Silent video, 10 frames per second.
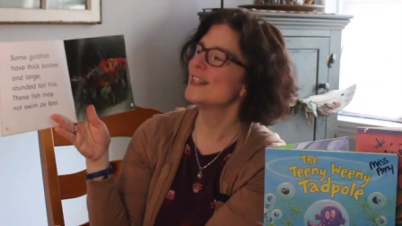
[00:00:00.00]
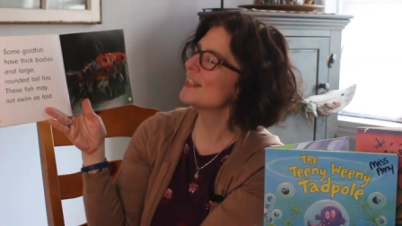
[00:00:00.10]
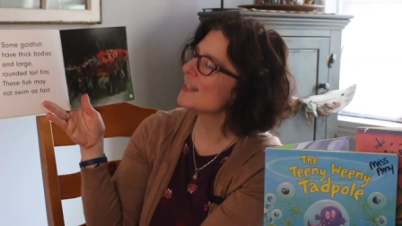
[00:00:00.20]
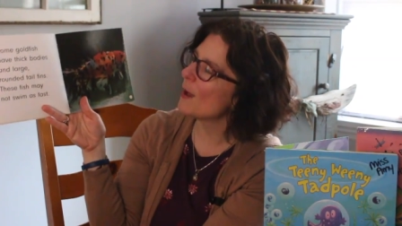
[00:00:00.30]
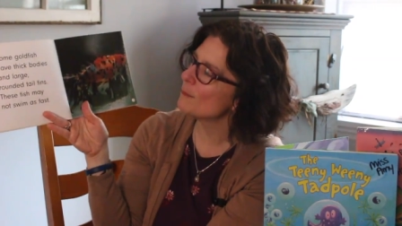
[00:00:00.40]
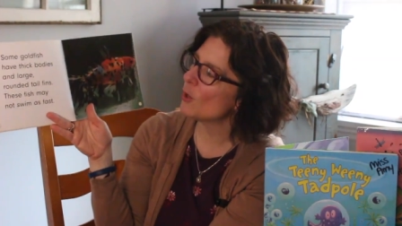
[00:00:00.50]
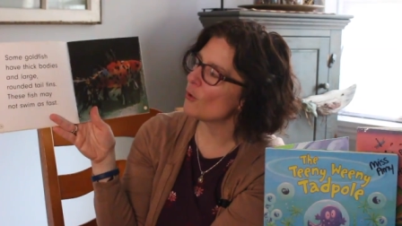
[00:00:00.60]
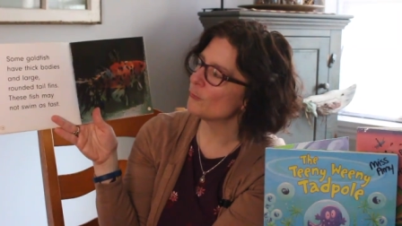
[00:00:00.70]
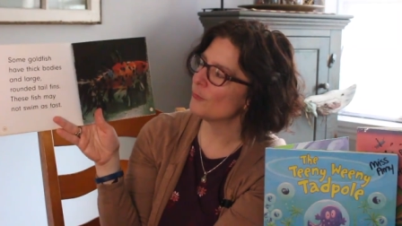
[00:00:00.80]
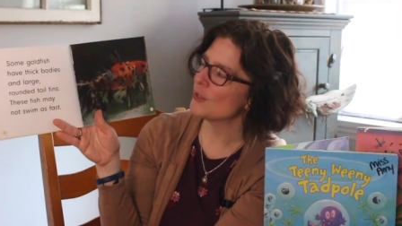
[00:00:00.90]
Some
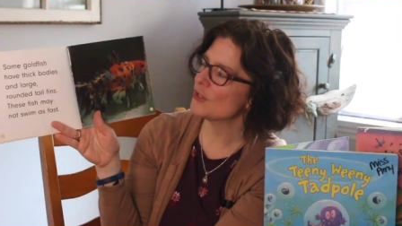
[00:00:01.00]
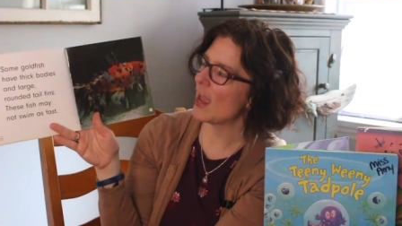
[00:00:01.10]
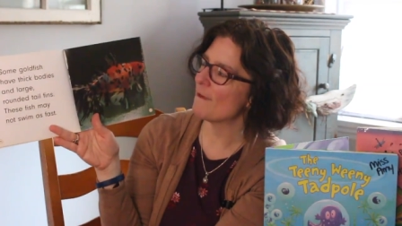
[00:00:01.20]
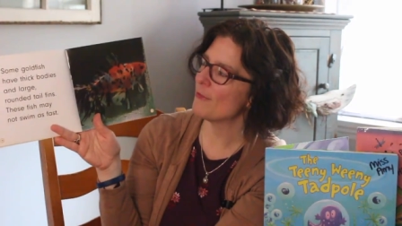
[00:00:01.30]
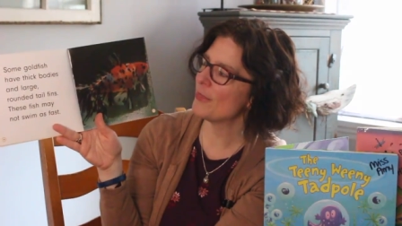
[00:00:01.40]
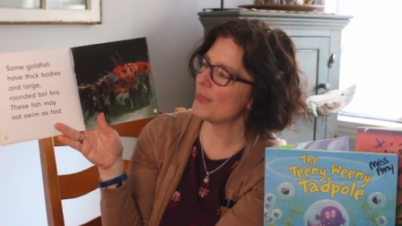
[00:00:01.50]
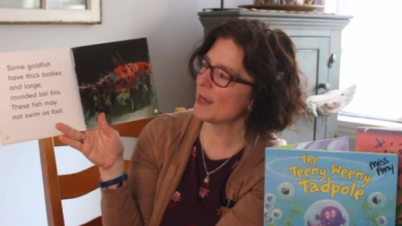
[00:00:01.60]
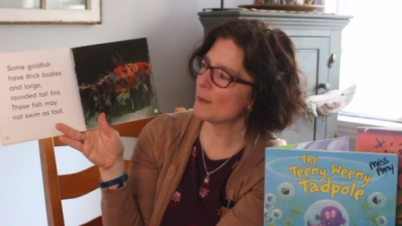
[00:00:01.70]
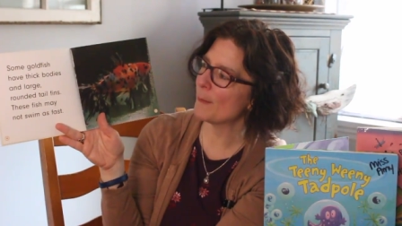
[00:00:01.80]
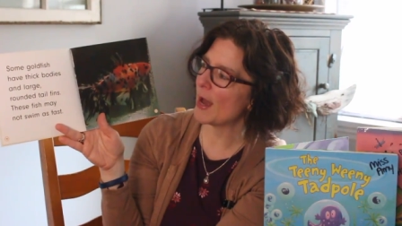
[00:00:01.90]
goldfish have
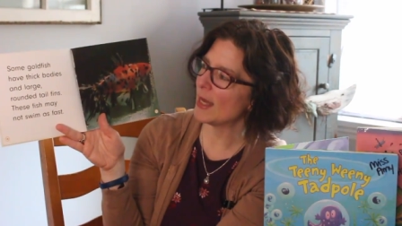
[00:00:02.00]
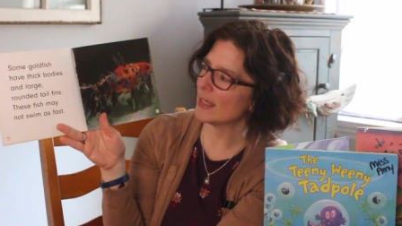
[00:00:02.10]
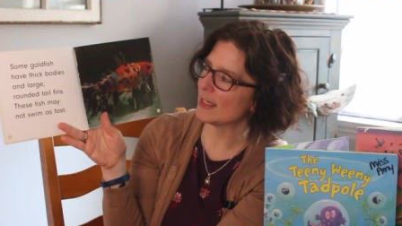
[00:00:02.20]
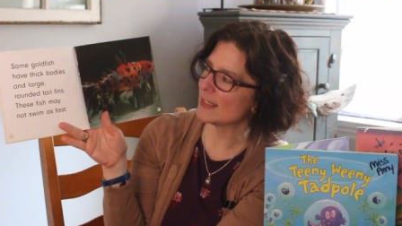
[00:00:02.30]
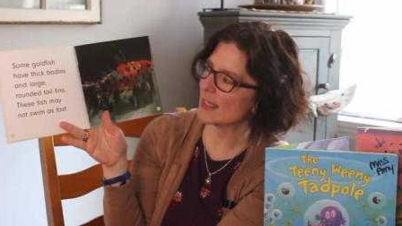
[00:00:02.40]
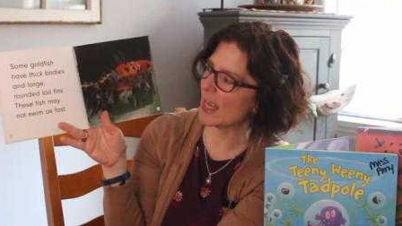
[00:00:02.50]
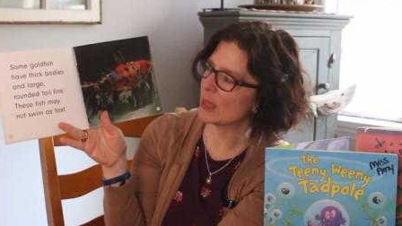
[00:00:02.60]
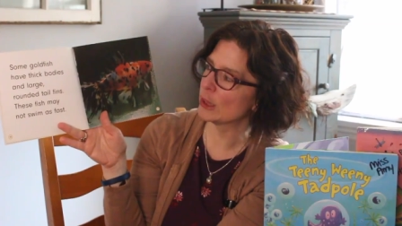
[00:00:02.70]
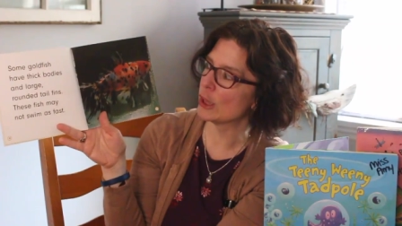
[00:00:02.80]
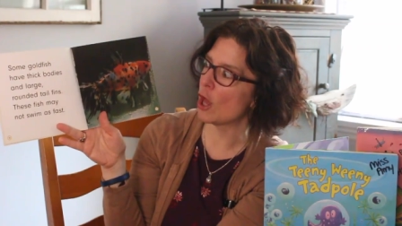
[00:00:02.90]
thick bodies
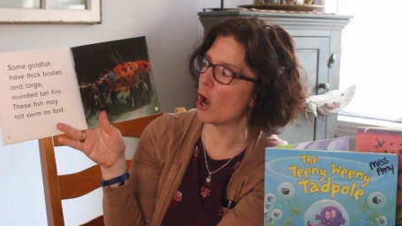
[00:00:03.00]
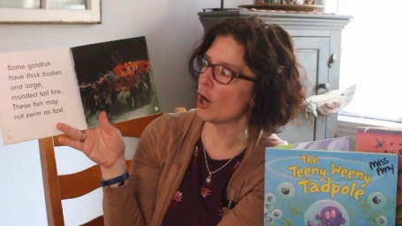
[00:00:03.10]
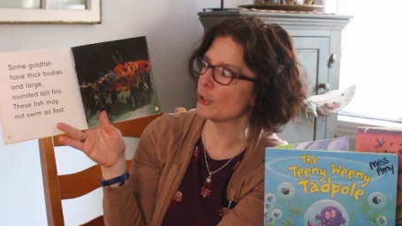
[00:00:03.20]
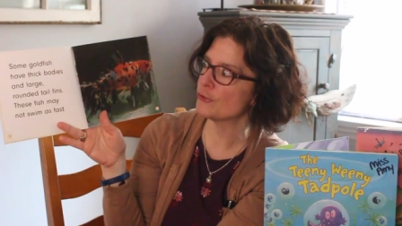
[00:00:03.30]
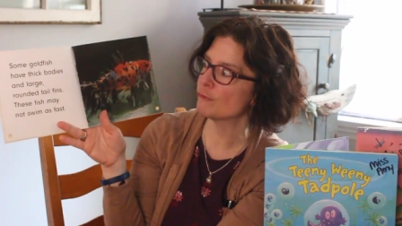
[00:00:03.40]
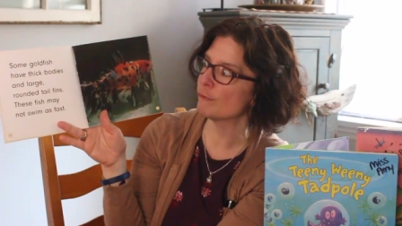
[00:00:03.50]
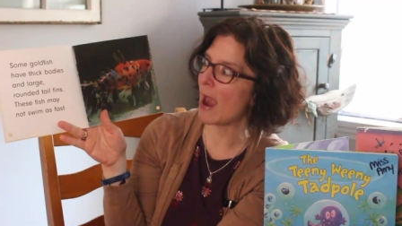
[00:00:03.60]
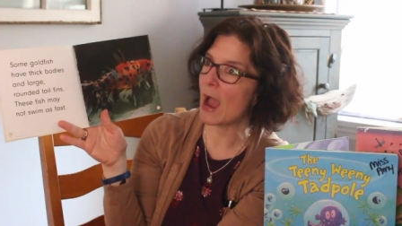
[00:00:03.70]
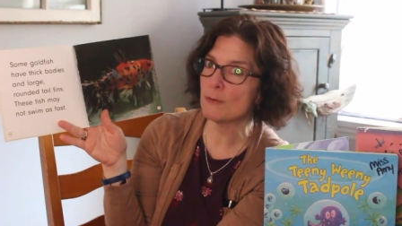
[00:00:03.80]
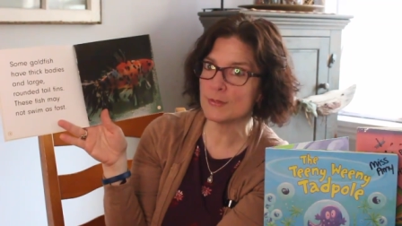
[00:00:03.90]
and large,
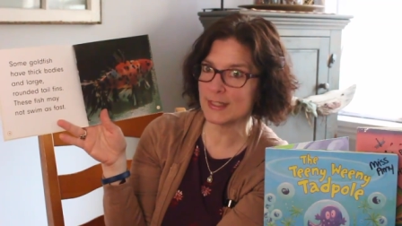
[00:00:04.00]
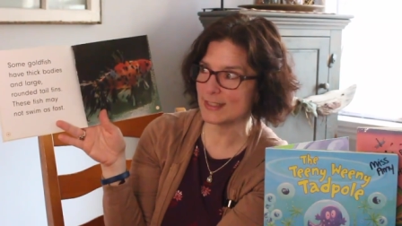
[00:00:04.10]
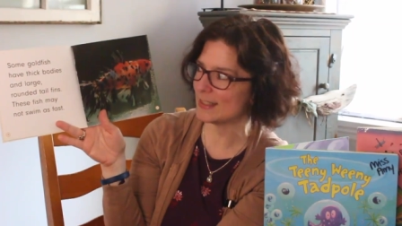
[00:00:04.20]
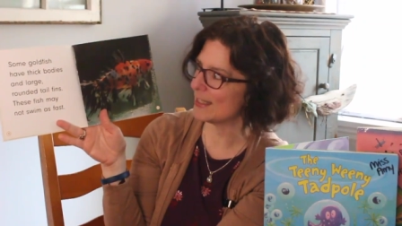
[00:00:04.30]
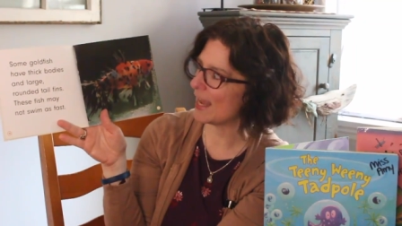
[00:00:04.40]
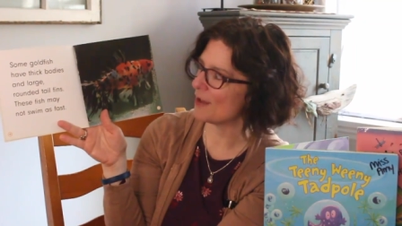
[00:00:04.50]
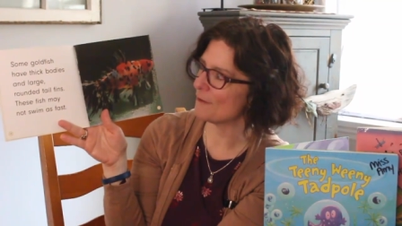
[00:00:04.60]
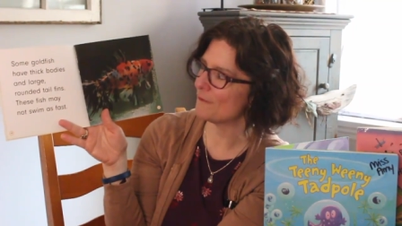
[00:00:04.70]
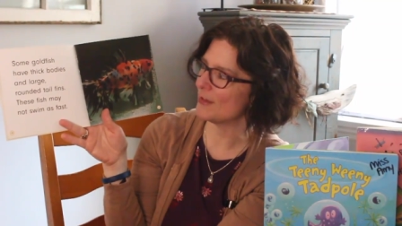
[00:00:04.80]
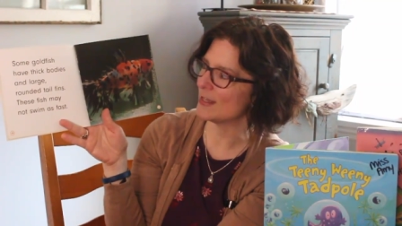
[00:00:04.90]
rounded
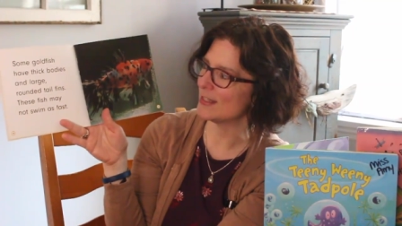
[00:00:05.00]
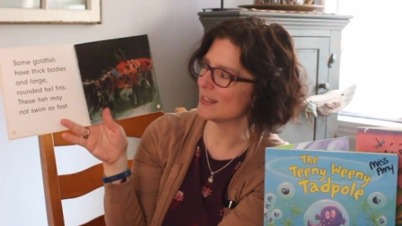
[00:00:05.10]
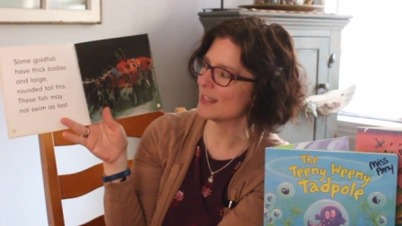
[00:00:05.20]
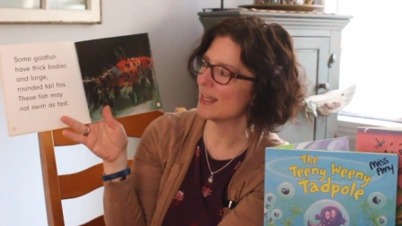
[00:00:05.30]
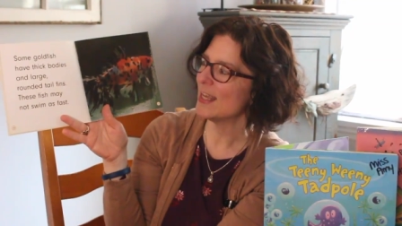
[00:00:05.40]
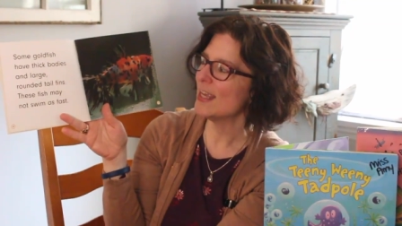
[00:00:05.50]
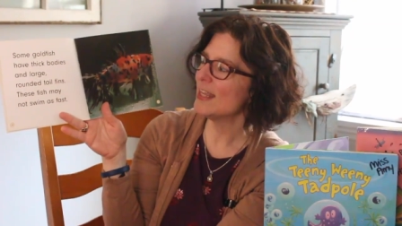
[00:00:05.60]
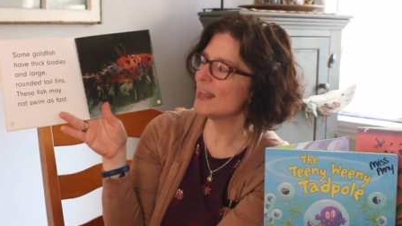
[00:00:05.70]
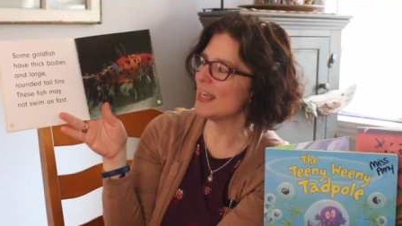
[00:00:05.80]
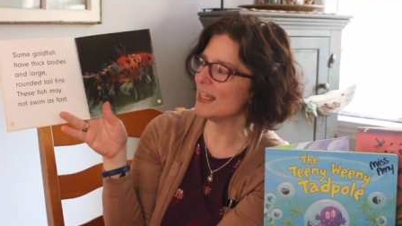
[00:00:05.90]
tail fins.
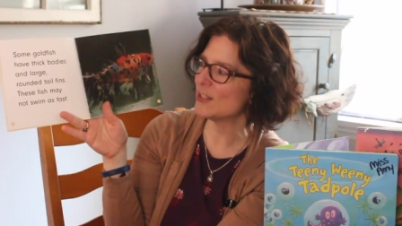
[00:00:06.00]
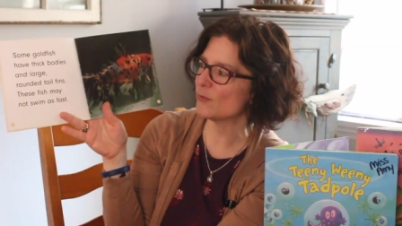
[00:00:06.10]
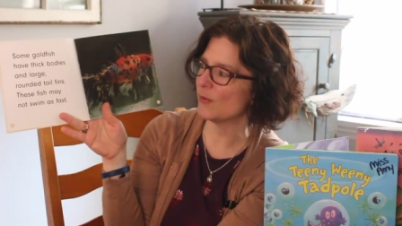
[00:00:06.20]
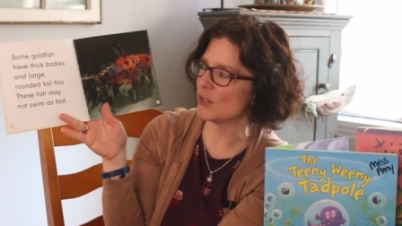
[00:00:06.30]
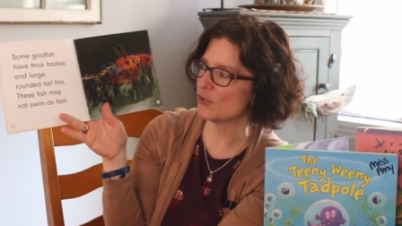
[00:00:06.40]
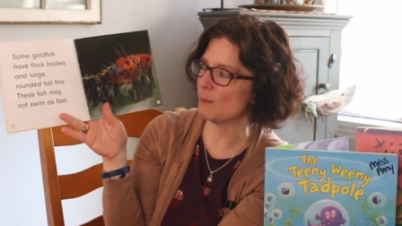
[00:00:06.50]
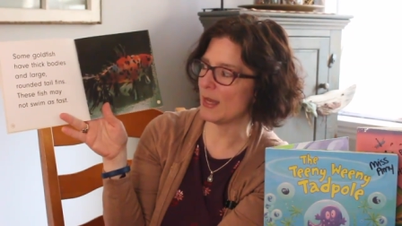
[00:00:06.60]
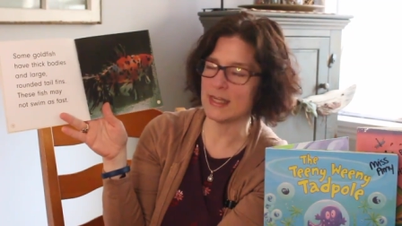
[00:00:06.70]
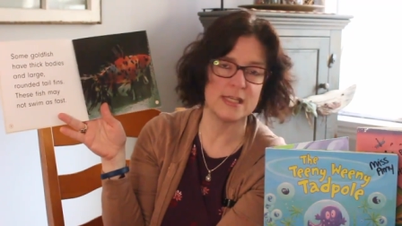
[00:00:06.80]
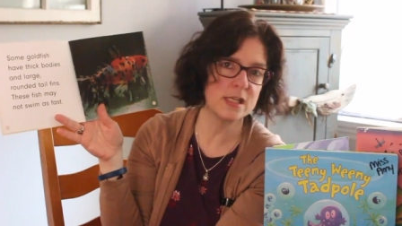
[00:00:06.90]
These fish
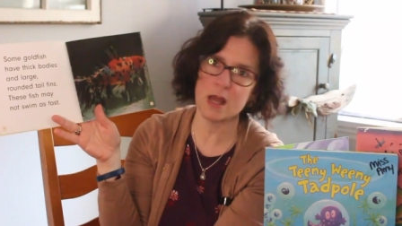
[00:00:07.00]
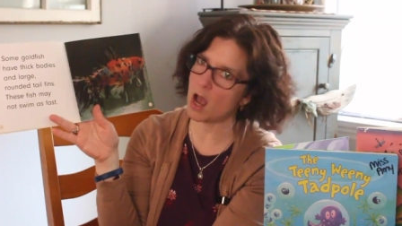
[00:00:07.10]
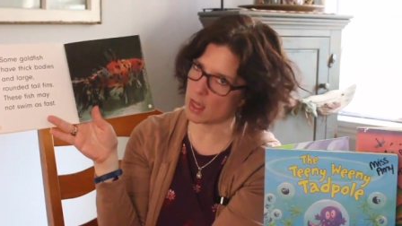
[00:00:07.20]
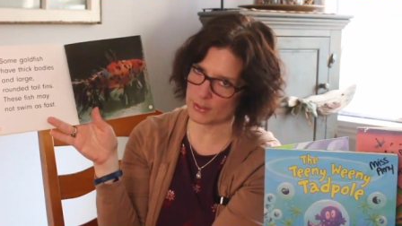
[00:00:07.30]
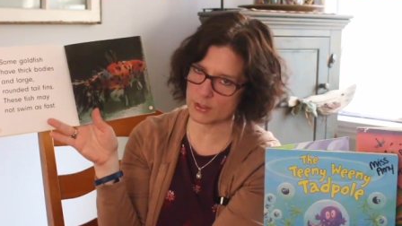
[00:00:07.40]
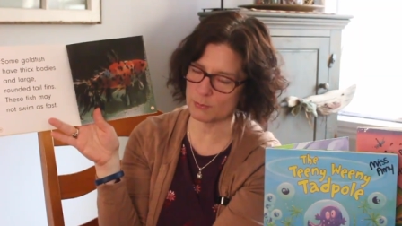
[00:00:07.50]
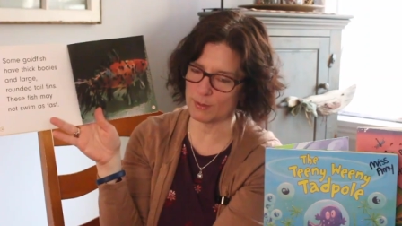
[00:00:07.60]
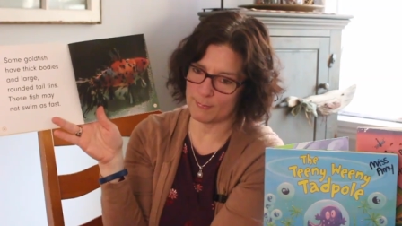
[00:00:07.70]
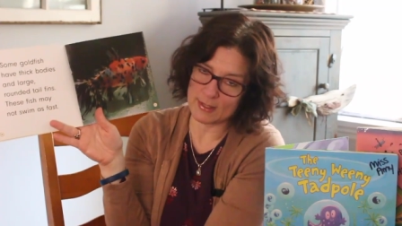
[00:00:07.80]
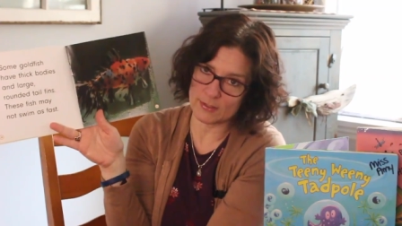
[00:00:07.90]
may not
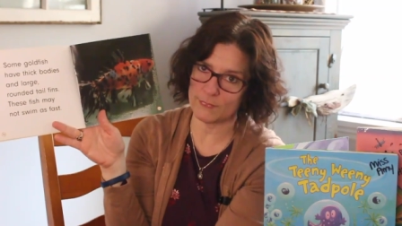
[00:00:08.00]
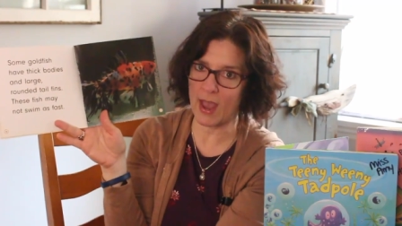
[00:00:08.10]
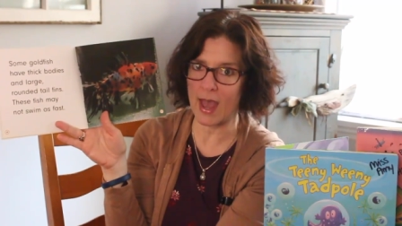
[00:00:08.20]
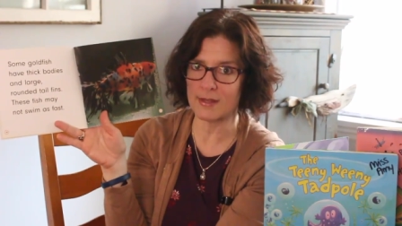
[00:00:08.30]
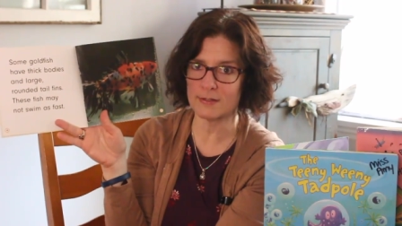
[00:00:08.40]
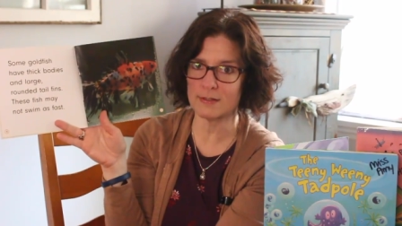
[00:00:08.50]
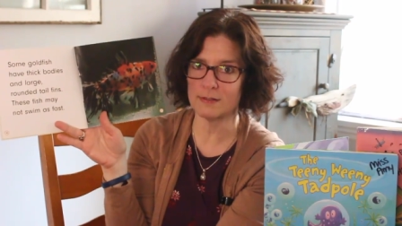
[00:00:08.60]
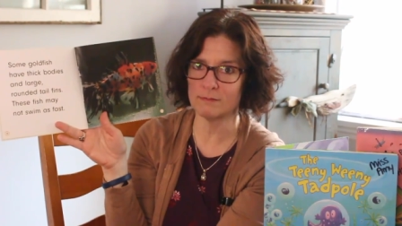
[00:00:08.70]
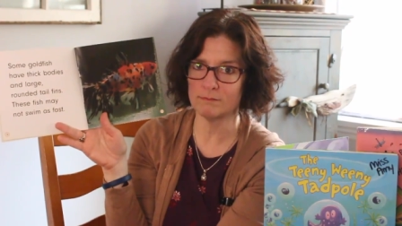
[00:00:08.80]
swim as fast.